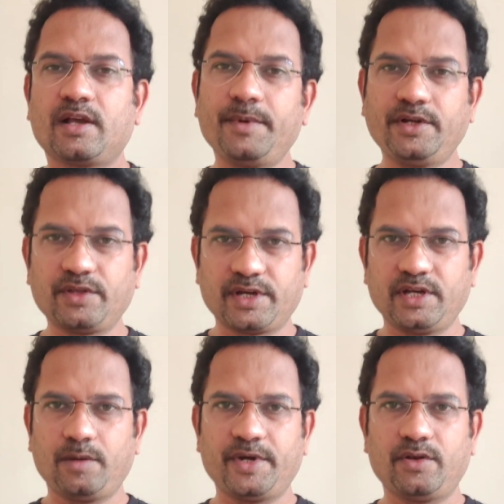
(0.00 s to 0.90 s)
Coming to the
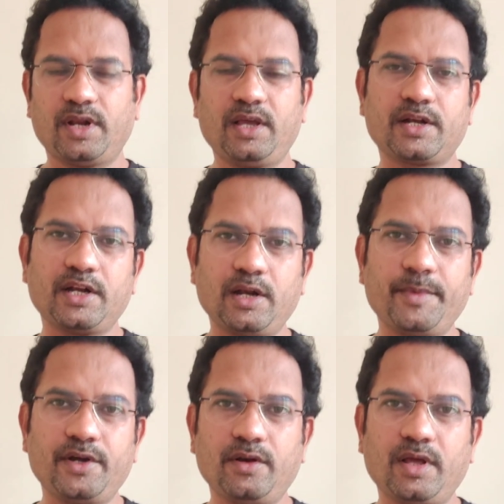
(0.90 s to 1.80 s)
renal medulla, renal
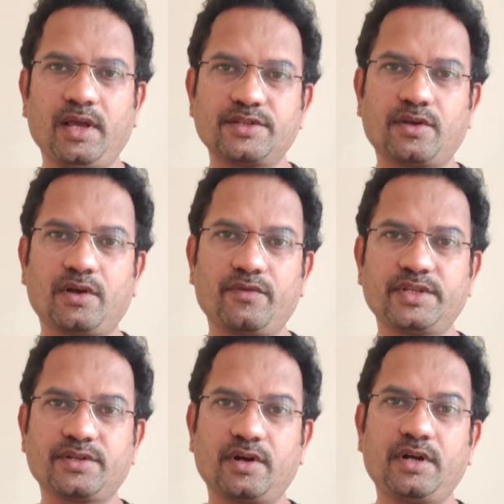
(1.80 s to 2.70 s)
medulla has
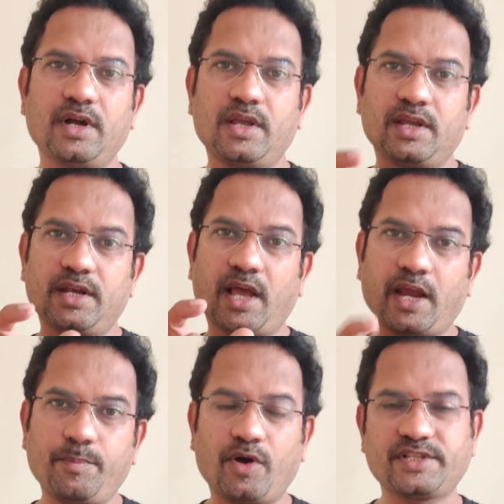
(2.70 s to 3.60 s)
always got in
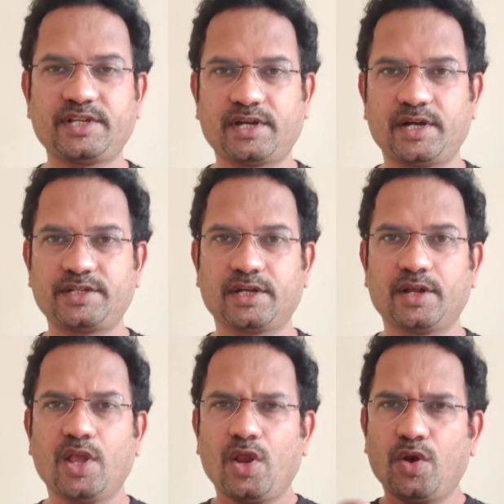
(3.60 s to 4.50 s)
hypoxic condition.
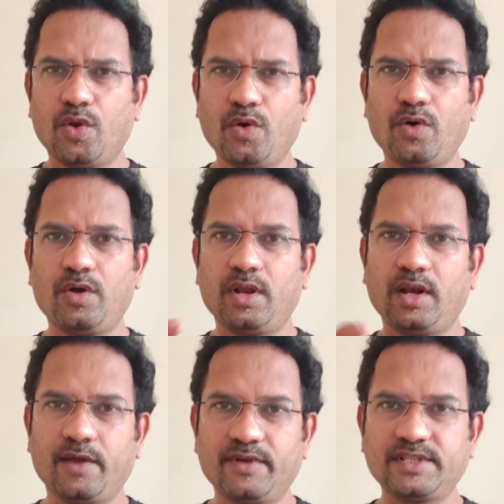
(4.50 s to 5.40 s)
Low
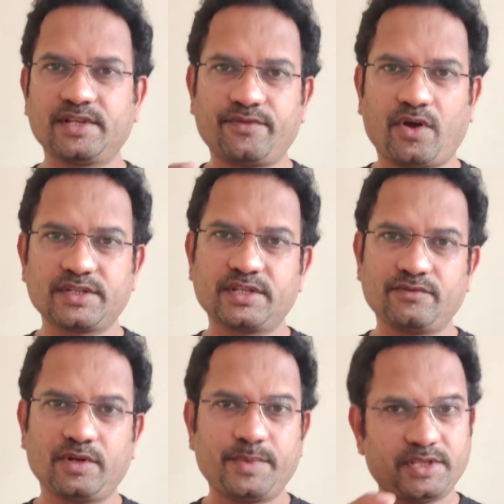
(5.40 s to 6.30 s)
levels of
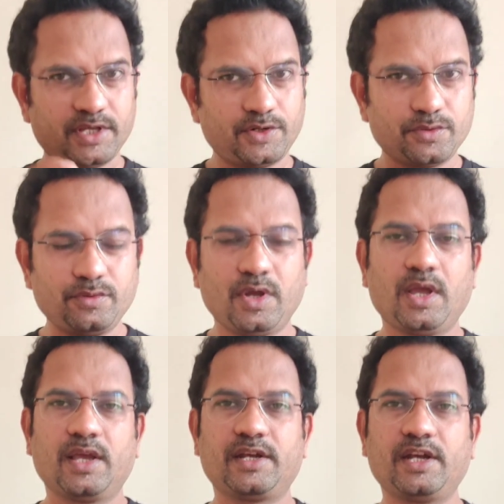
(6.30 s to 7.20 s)
oxygen will be there to
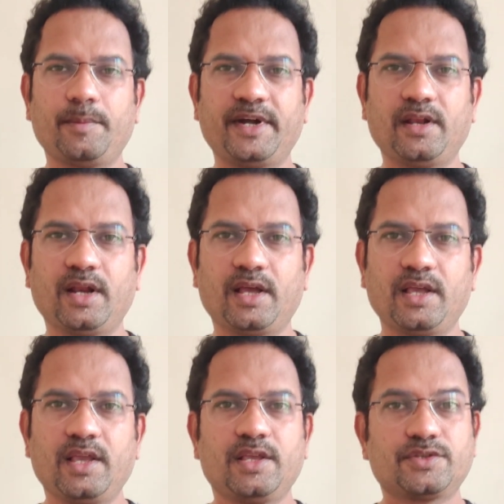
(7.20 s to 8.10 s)
renal medulla.
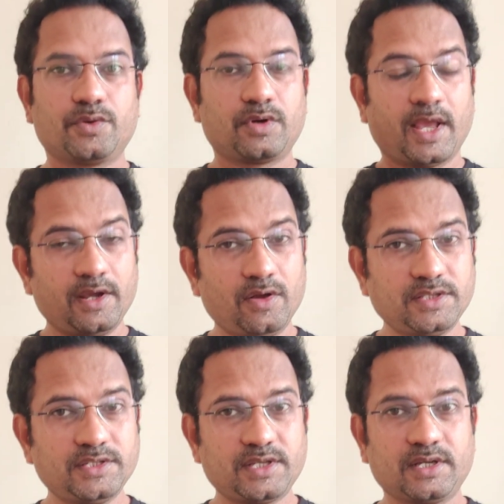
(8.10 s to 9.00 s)
So
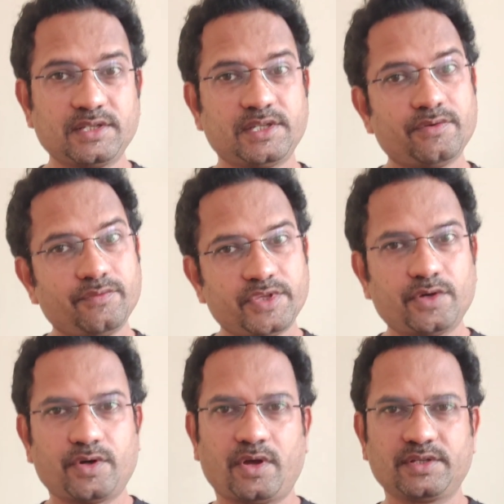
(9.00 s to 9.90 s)
glycolysis occurs even
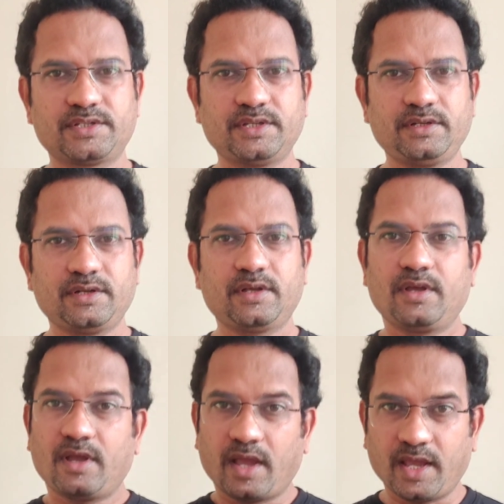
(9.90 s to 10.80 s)
without oxygen.
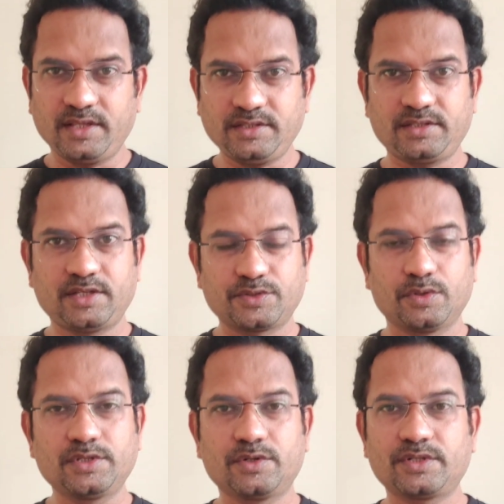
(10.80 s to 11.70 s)
Hence, the
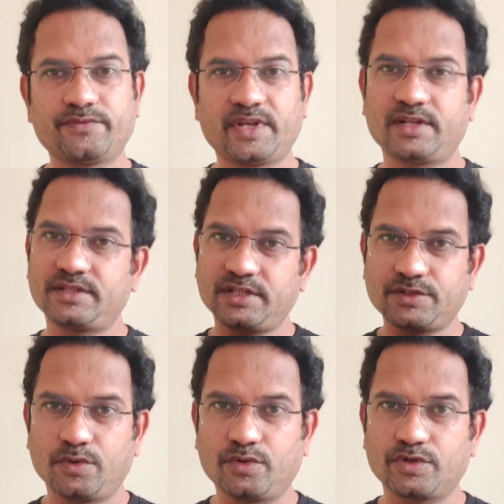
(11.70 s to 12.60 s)
sole source of energy
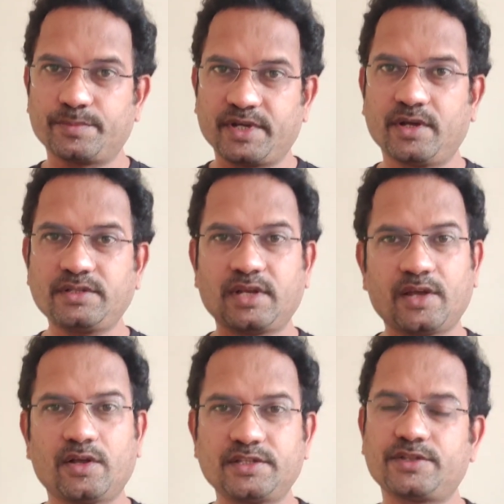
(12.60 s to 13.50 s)
is glucose because
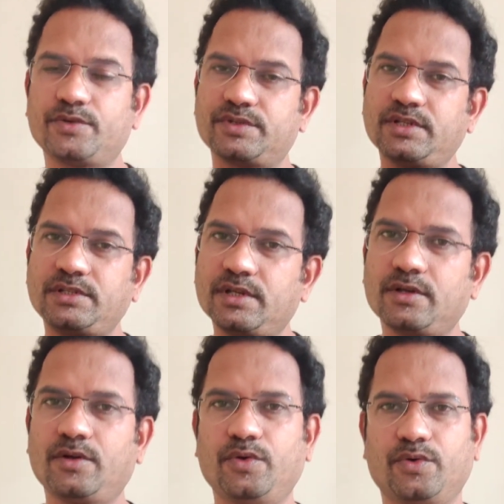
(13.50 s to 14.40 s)
glycolysis uses
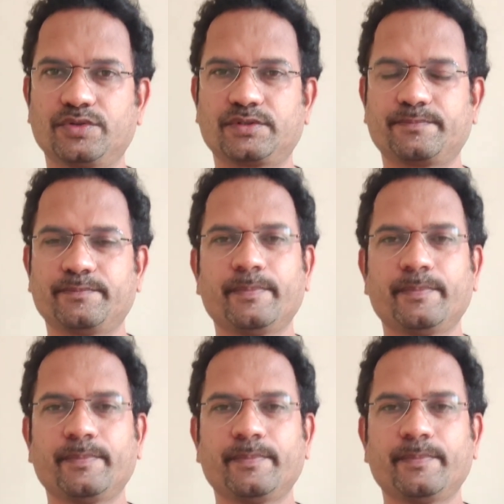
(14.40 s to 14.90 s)
glucose.